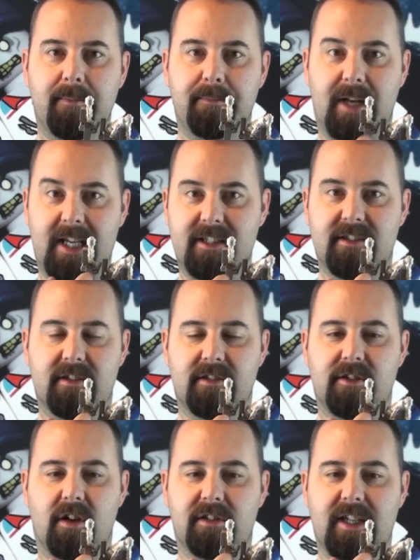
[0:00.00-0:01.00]
plates,
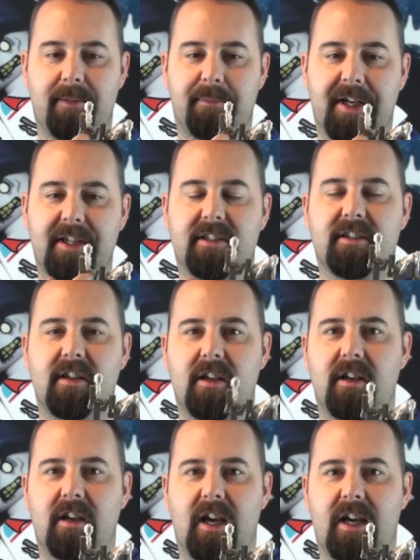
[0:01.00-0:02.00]
dark tan plates,
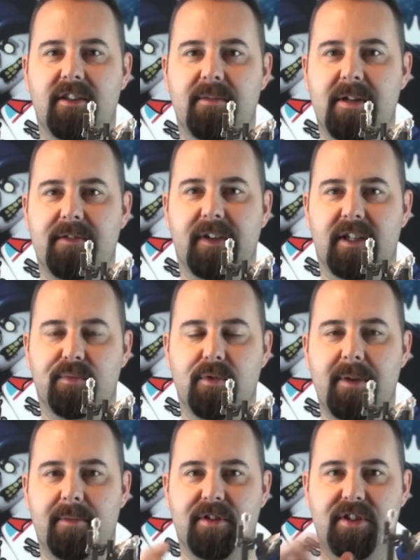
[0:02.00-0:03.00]
and the minifigs will
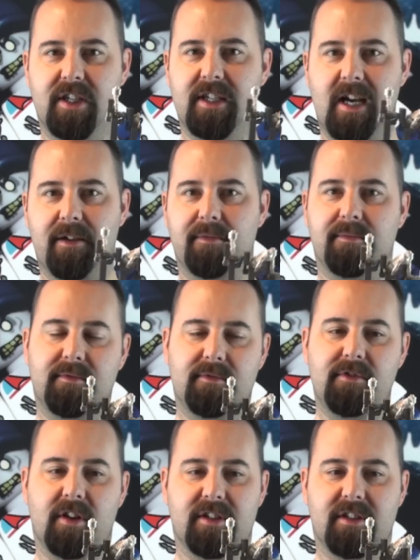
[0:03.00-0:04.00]
be able to sit down
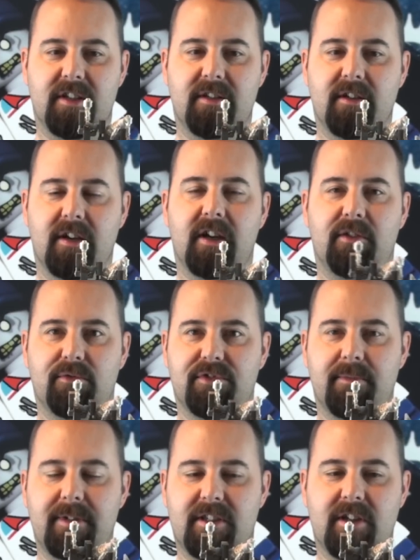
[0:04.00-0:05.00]
nicely and
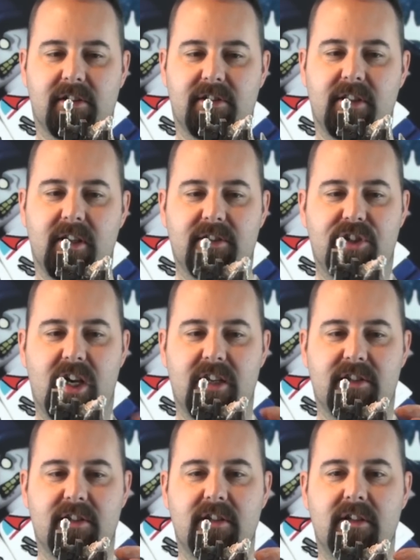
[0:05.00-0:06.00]
also be stuck to their
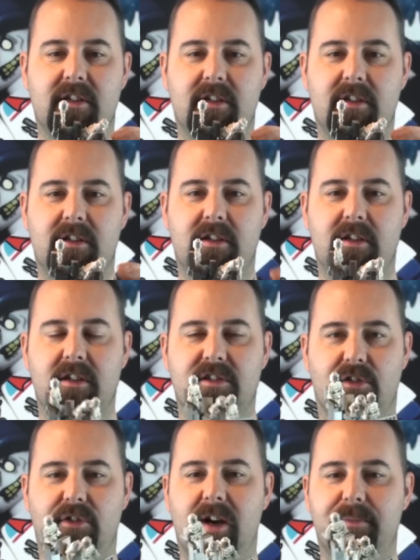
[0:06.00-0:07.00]
chairs.
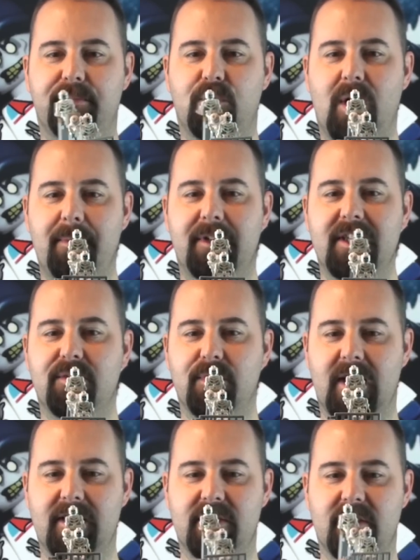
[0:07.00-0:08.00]
So I'm quite pleased
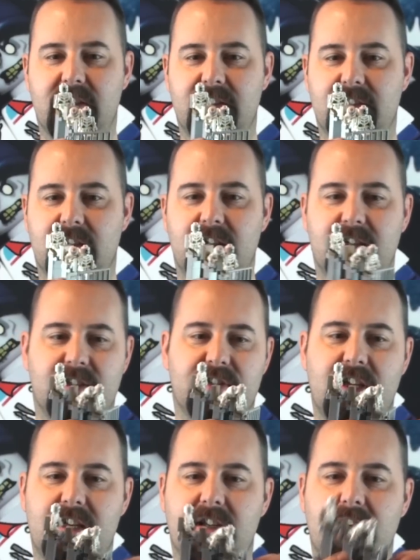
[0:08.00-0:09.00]
with that design. As I
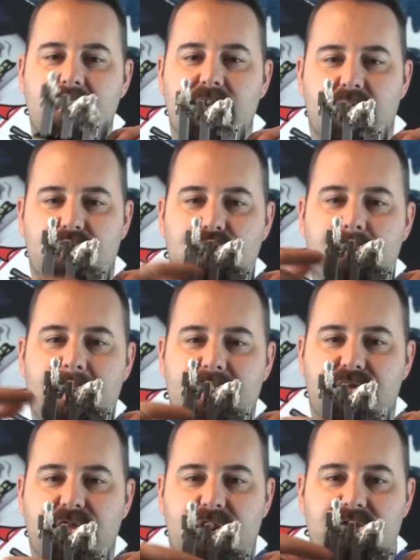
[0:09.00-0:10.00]
said, not sure about the
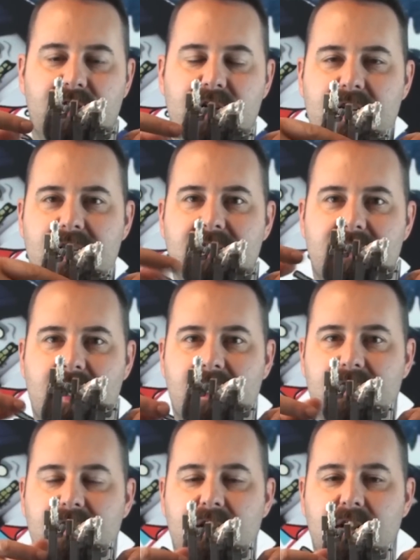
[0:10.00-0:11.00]
structure underneath yet.